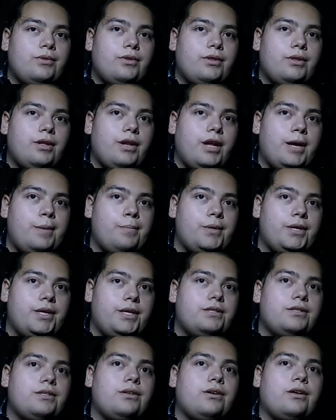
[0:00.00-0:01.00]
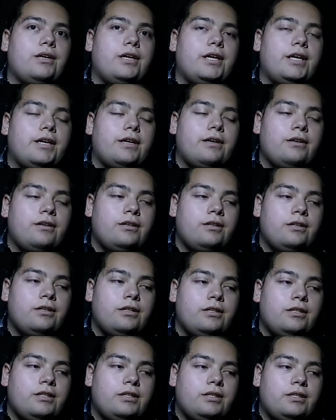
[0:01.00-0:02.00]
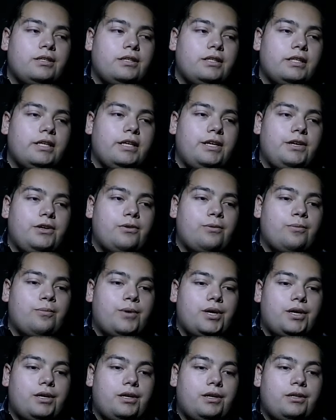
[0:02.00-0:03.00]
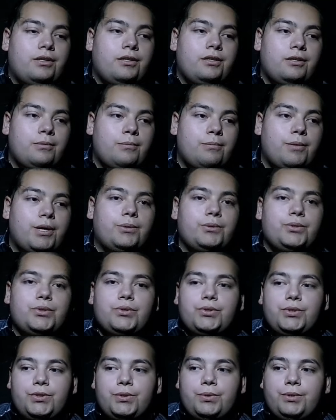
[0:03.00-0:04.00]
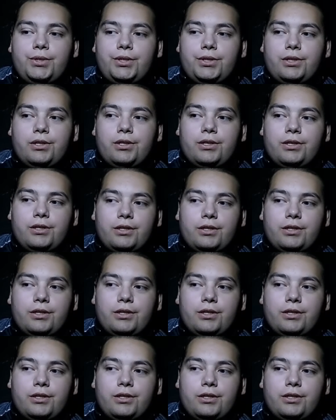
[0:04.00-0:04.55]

namely Sonic in year one, Bowser Jr.